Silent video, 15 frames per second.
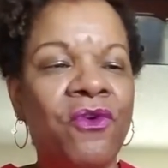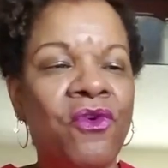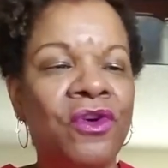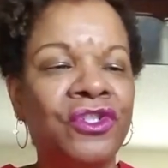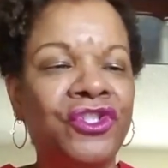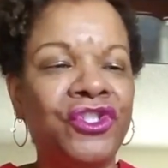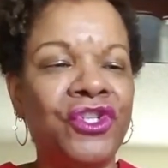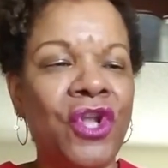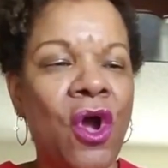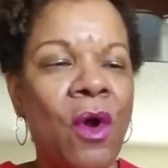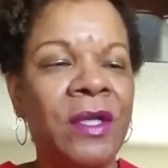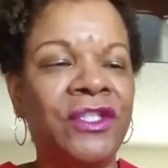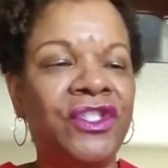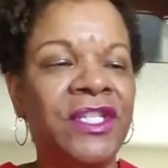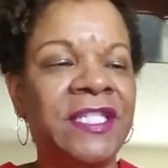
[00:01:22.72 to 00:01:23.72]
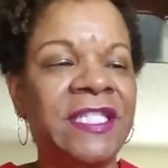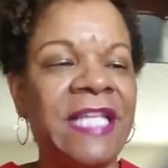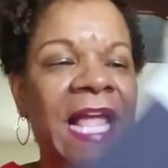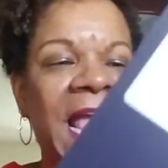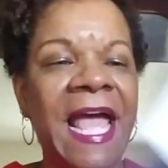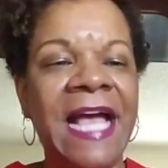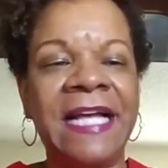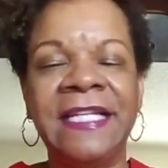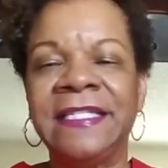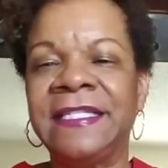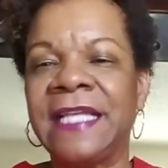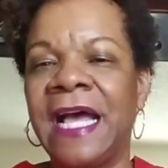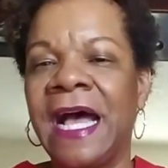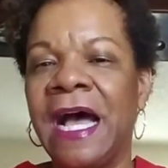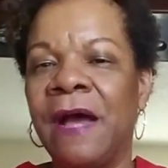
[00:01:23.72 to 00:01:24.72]
course, you know, it just
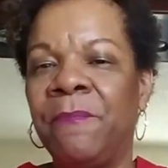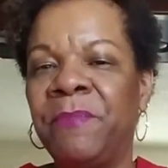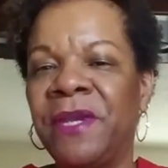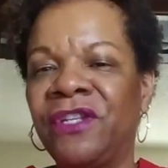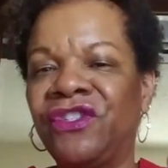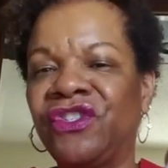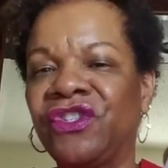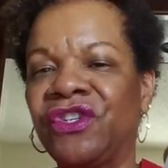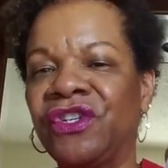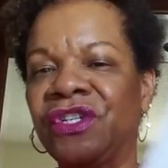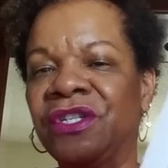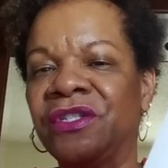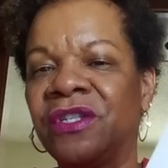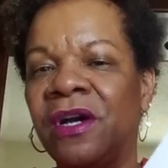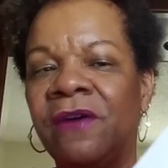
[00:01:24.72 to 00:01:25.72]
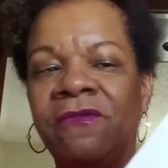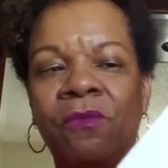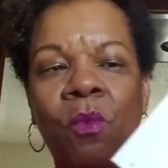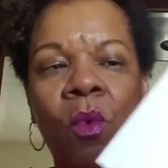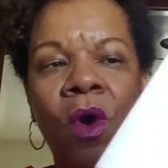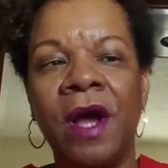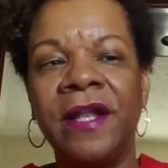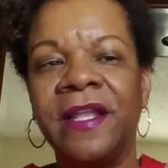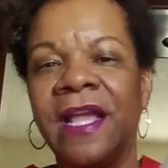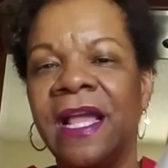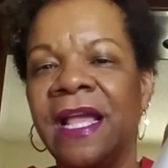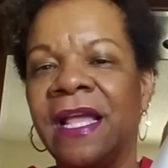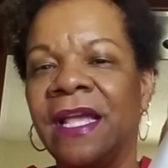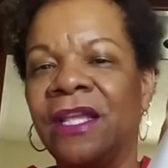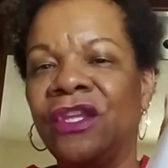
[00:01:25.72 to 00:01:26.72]
has uh, pictures of what
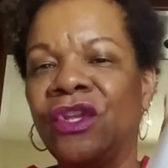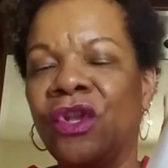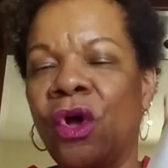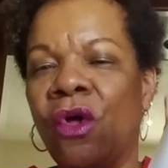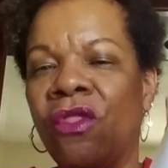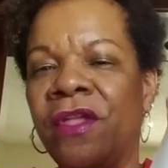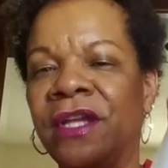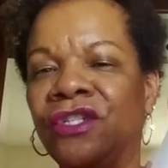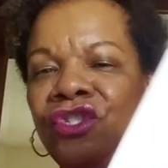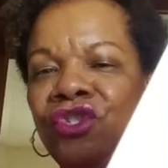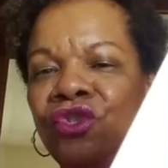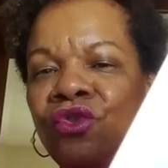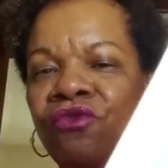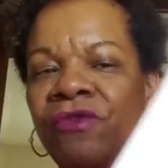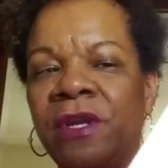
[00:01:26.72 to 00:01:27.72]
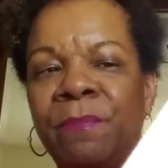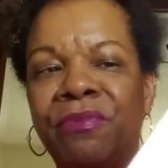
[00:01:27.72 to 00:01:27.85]
you know, their jewelry